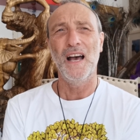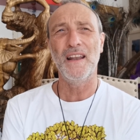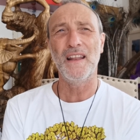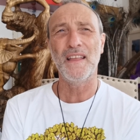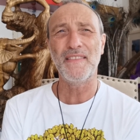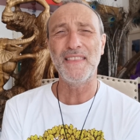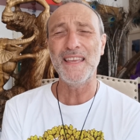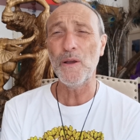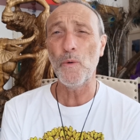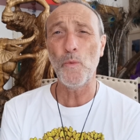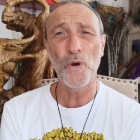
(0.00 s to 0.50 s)
And I
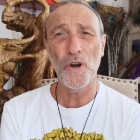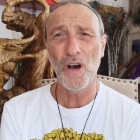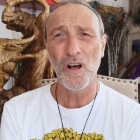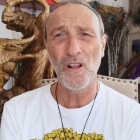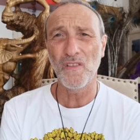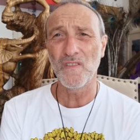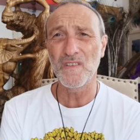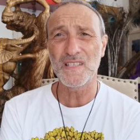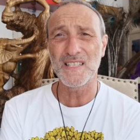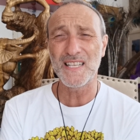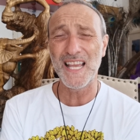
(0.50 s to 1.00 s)
think we're
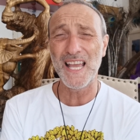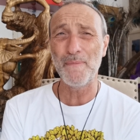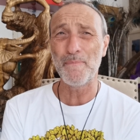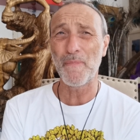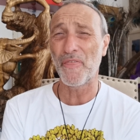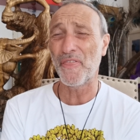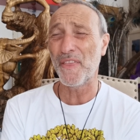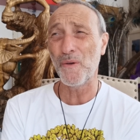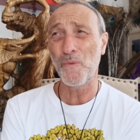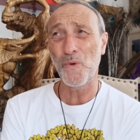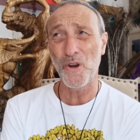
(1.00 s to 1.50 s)
all the same.
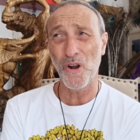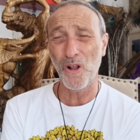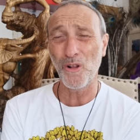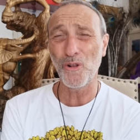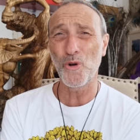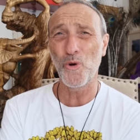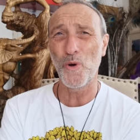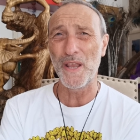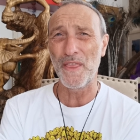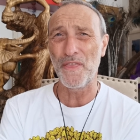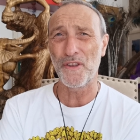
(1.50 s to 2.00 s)
I think we're all
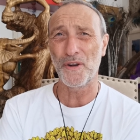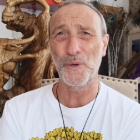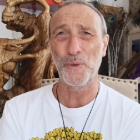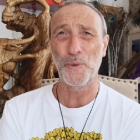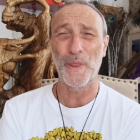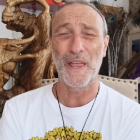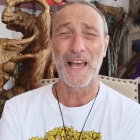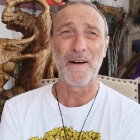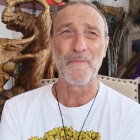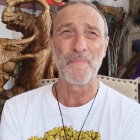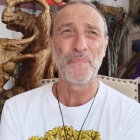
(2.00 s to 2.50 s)
going
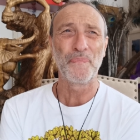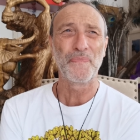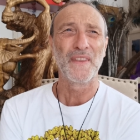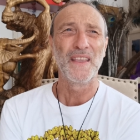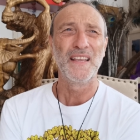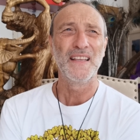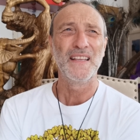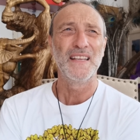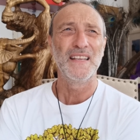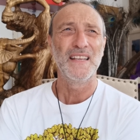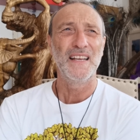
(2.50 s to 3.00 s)
through that.
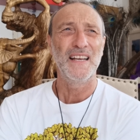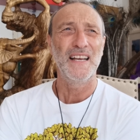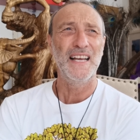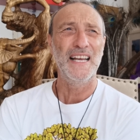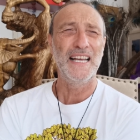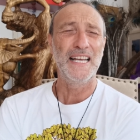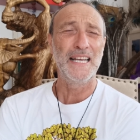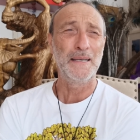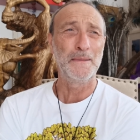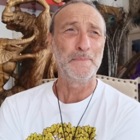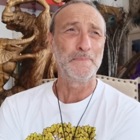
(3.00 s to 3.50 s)

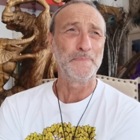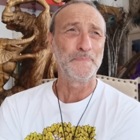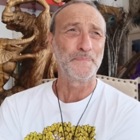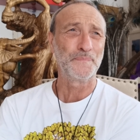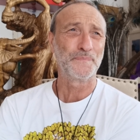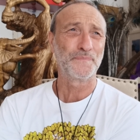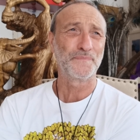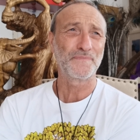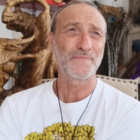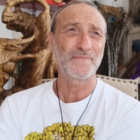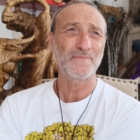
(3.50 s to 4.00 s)

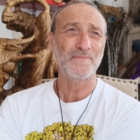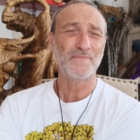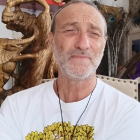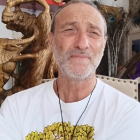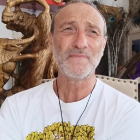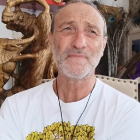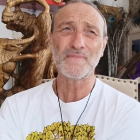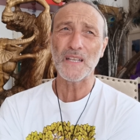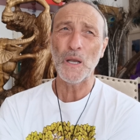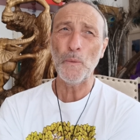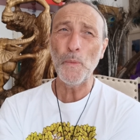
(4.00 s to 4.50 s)
Um,
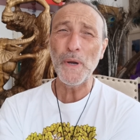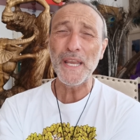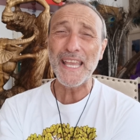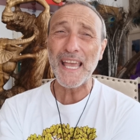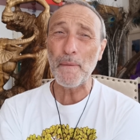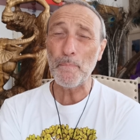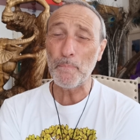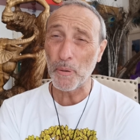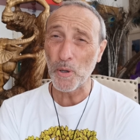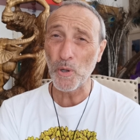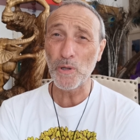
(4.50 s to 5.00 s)
we
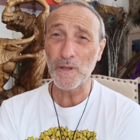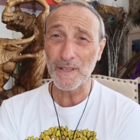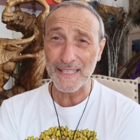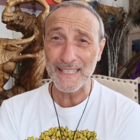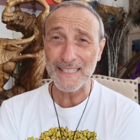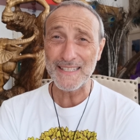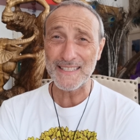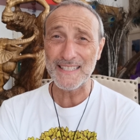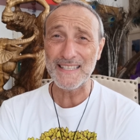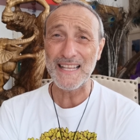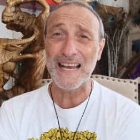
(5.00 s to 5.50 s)
get pulled
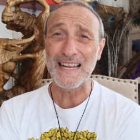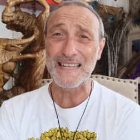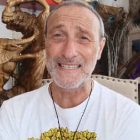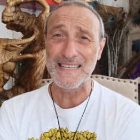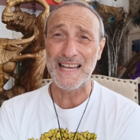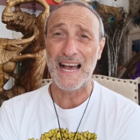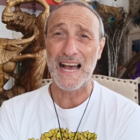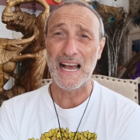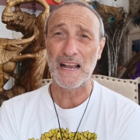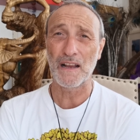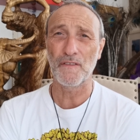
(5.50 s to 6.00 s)
into that
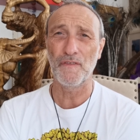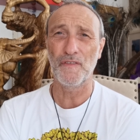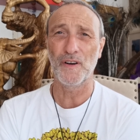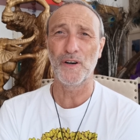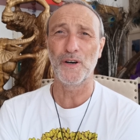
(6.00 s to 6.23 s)
dark